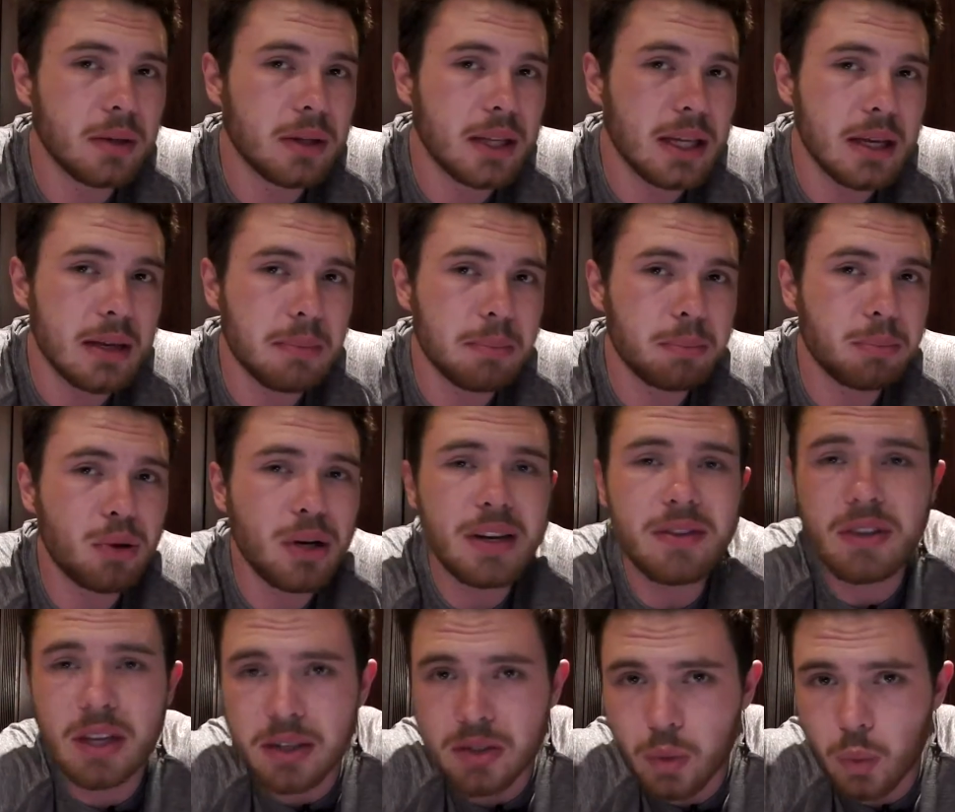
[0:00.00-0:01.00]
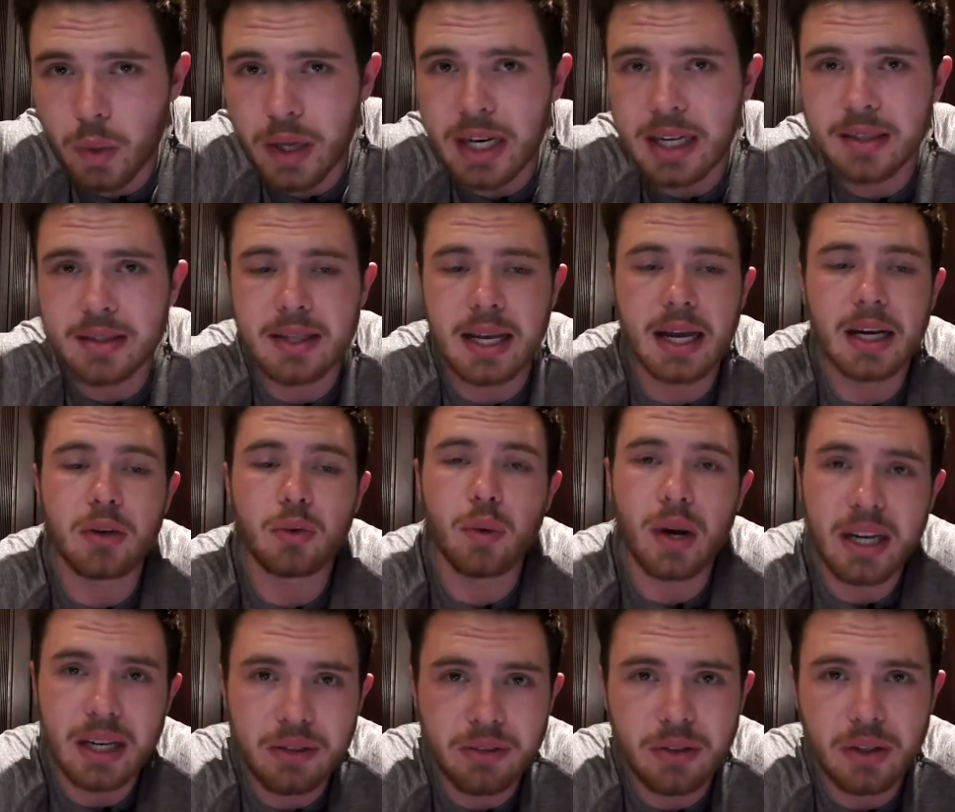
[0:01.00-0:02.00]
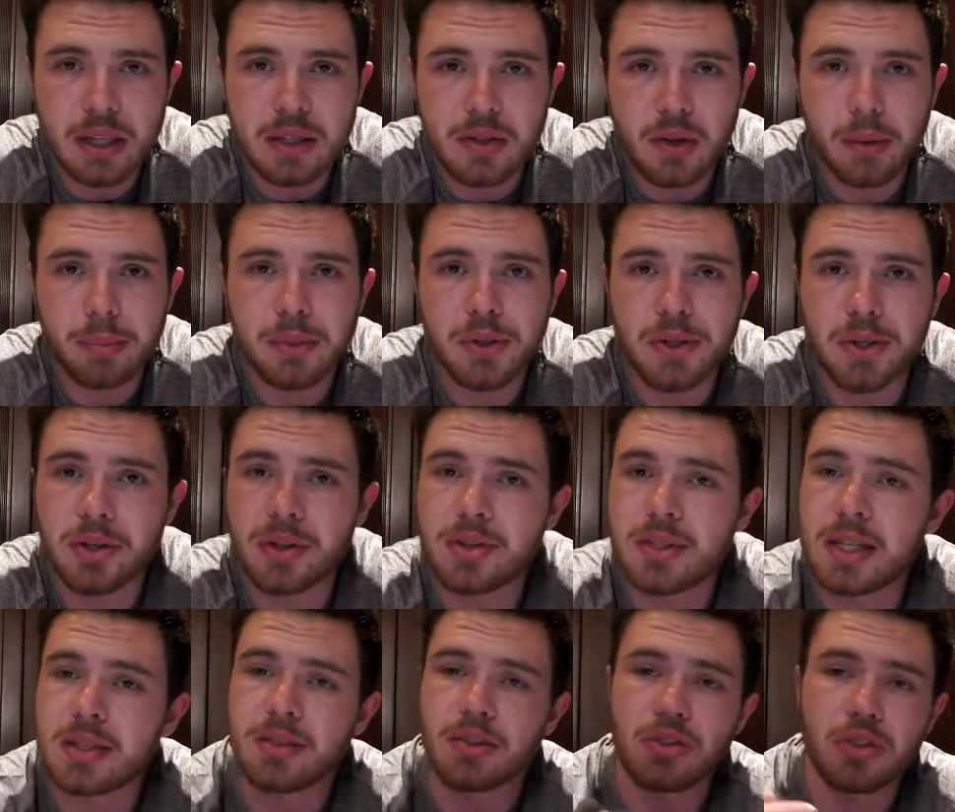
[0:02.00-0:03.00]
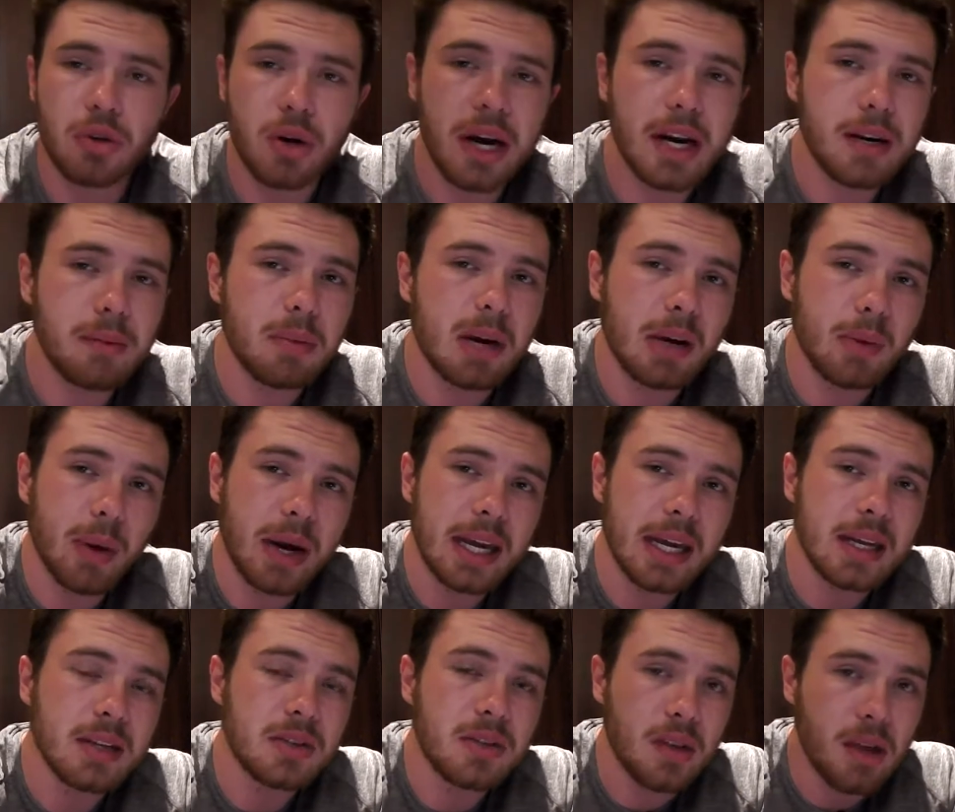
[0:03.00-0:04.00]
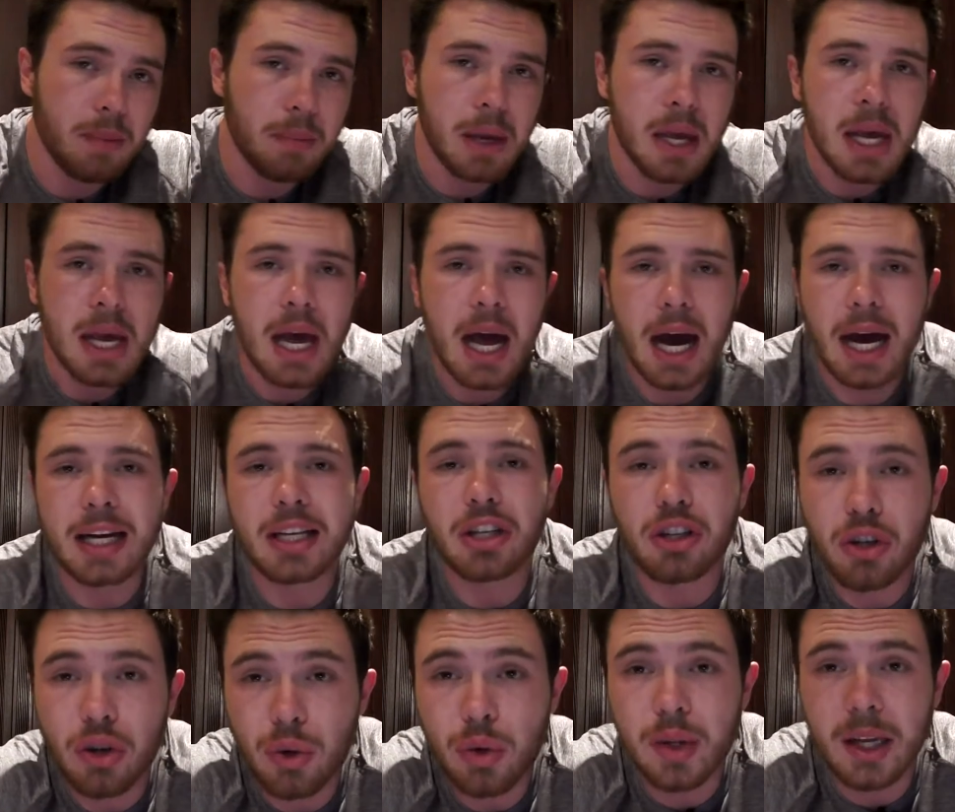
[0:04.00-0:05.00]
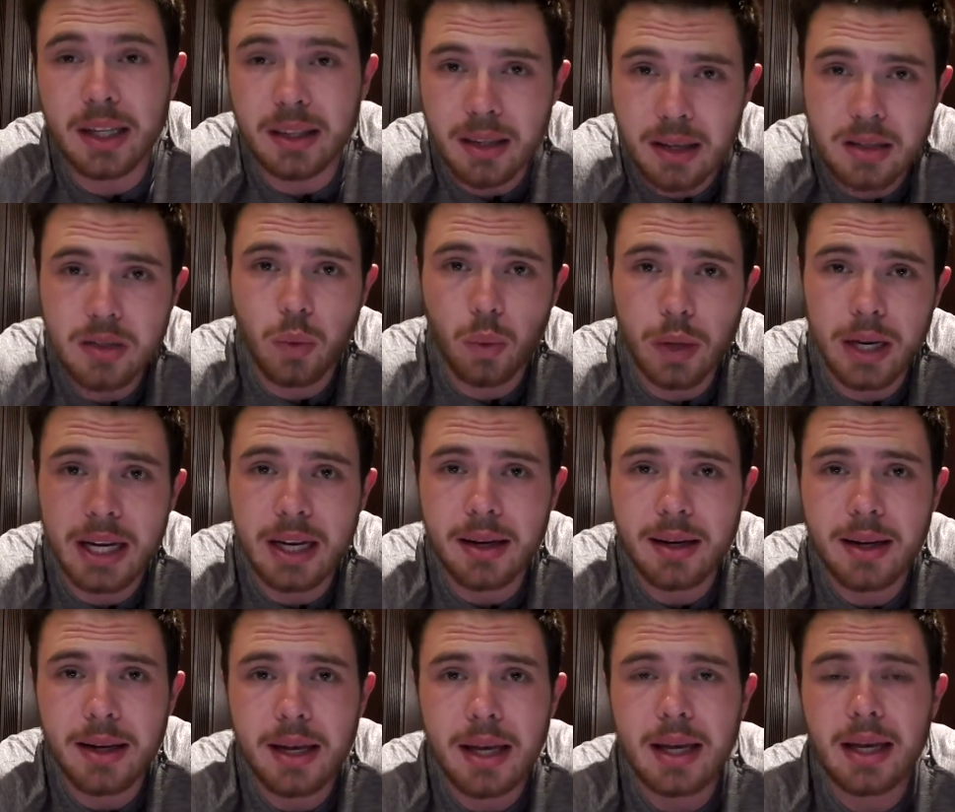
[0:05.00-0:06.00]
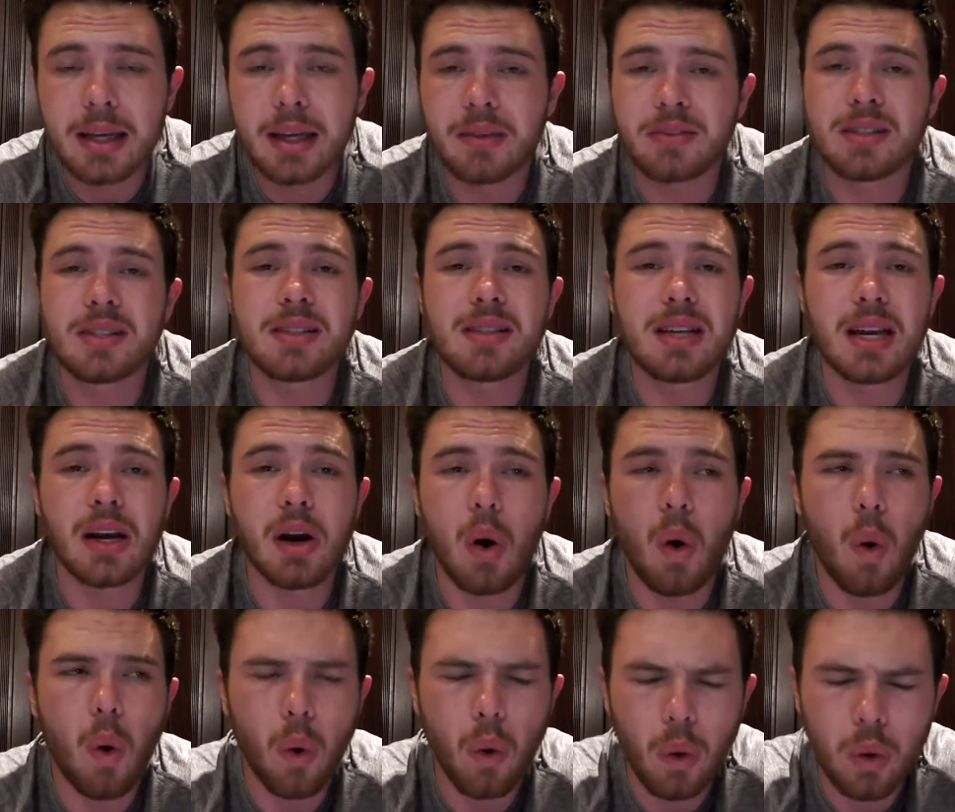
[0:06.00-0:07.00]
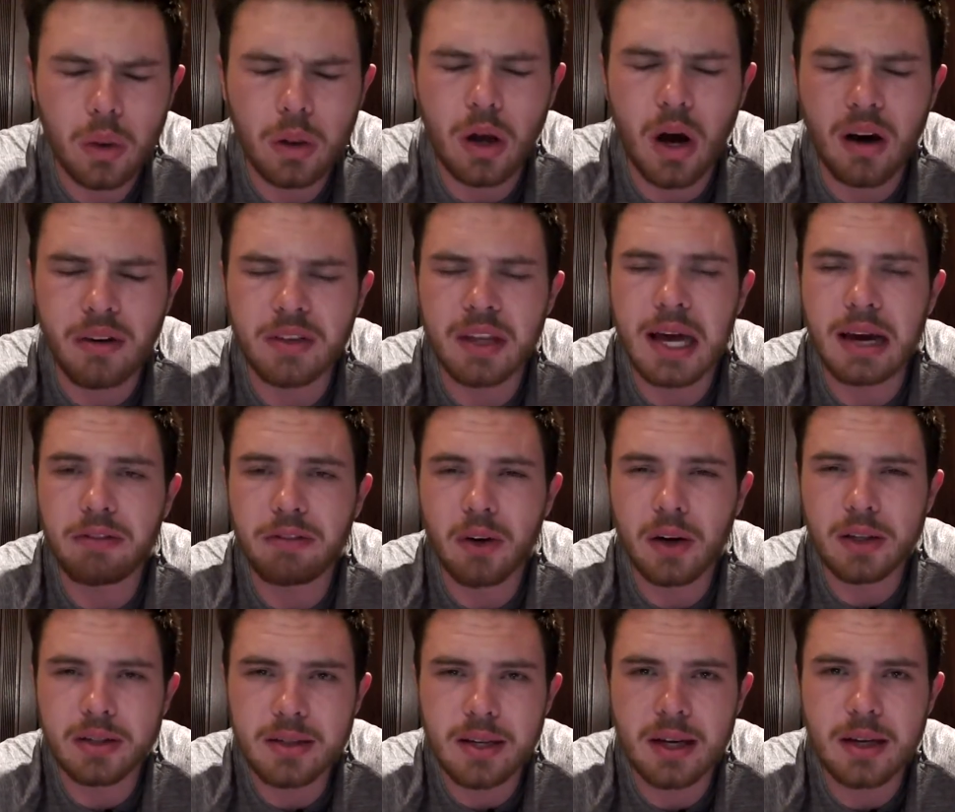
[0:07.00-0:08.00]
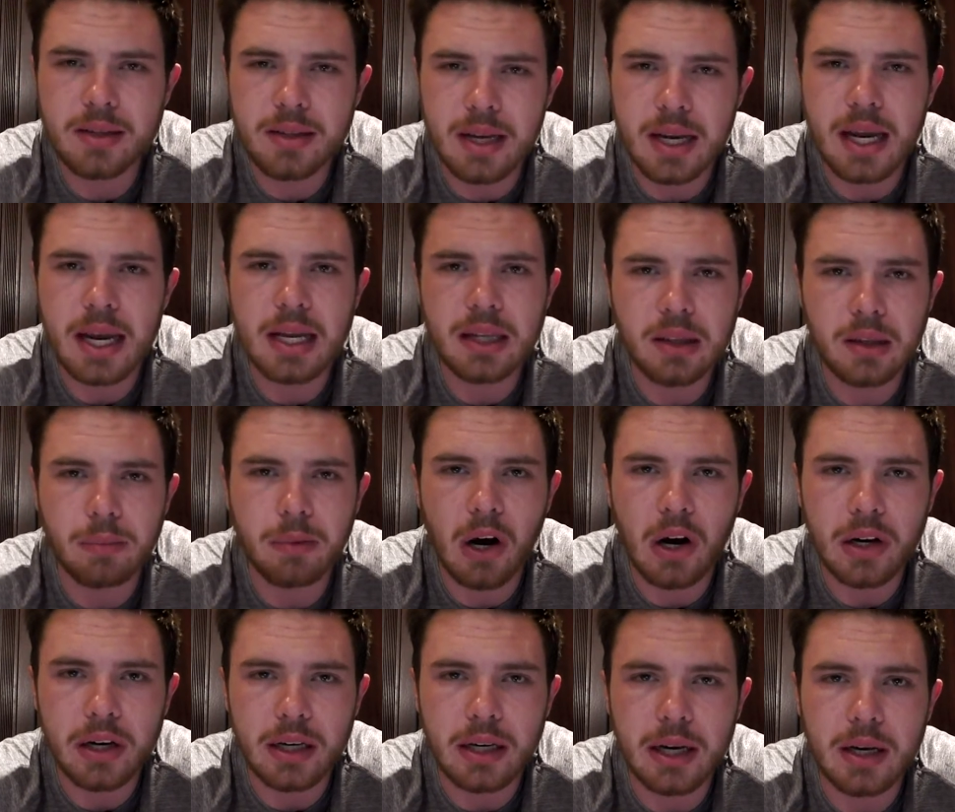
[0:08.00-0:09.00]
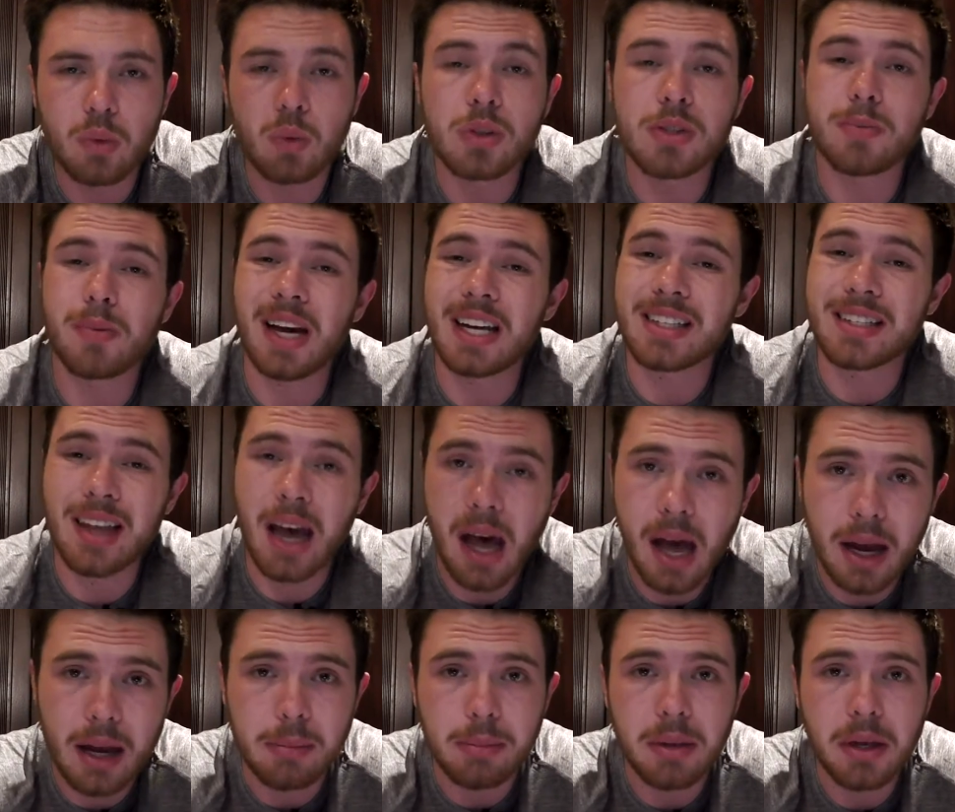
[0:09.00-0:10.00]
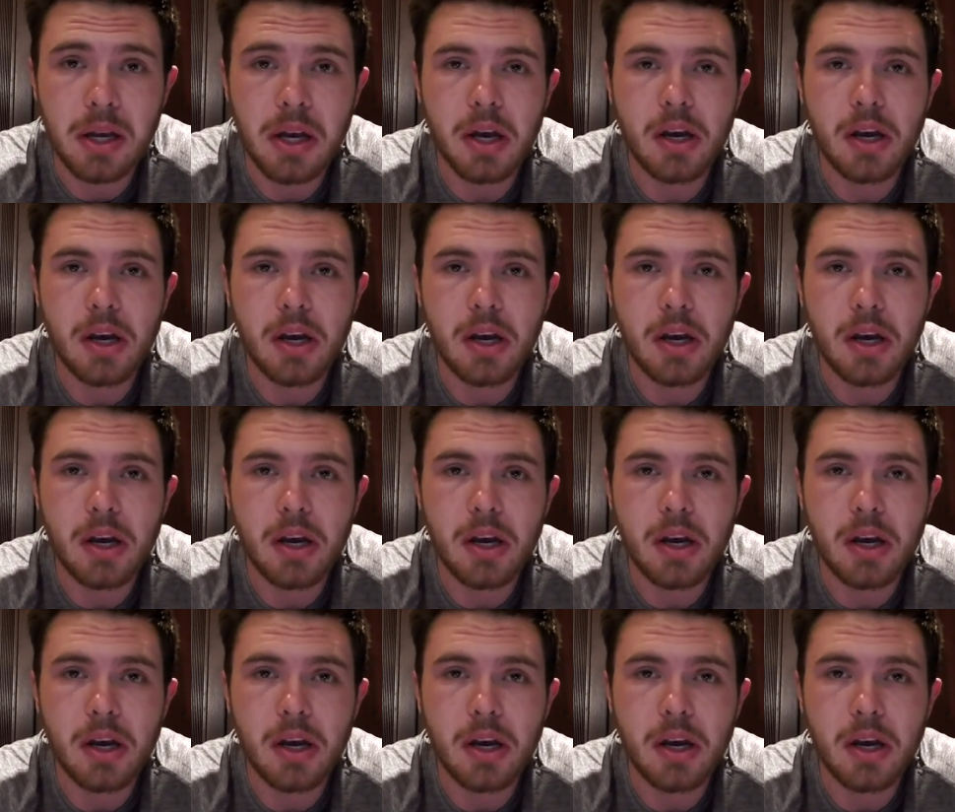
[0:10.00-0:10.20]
the previous weeks getting ready for these opportunities and trading my way into them, I knew that this week, given seeing all of that volatility hit the market, it was my time